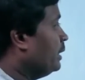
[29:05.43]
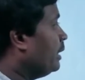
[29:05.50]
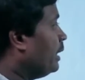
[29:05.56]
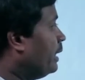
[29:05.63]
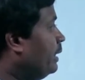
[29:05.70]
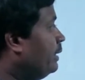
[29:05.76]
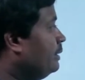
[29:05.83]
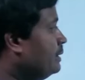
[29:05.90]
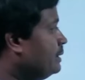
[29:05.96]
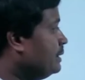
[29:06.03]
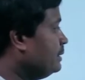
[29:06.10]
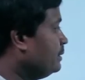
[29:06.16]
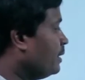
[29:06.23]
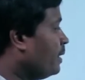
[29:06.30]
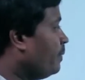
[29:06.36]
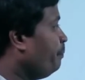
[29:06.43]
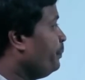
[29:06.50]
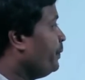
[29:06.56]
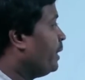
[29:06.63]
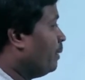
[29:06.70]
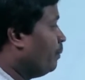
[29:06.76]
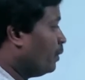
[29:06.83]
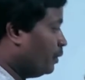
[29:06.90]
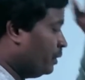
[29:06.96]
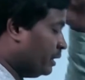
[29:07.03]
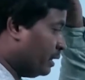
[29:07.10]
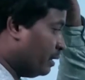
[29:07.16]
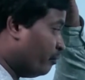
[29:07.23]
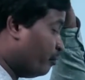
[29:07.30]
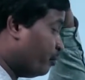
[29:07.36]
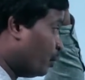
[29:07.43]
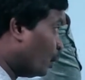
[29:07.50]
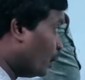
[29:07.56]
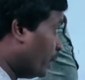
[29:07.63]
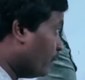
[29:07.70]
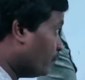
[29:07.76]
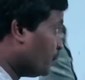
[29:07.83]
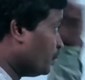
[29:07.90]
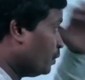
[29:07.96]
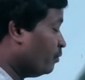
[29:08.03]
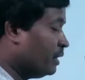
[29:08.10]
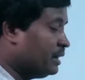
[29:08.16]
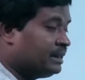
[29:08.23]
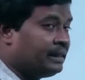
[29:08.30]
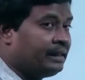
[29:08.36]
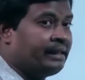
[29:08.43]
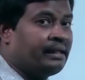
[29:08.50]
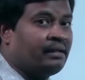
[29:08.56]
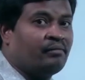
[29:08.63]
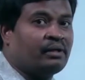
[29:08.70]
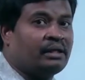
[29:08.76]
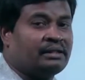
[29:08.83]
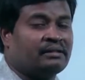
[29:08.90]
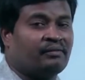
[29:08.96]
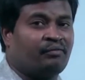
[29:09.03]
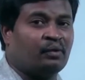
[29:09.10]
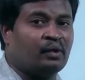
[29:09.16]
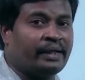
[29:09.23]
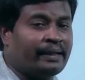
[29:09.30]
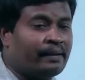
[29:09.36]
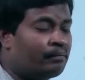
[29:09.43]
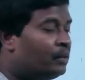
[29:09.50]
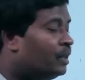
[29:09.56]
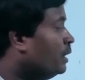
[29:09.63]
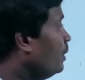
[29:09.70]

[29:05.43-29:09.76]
And this is about the phloem. So once again, what is the phloem?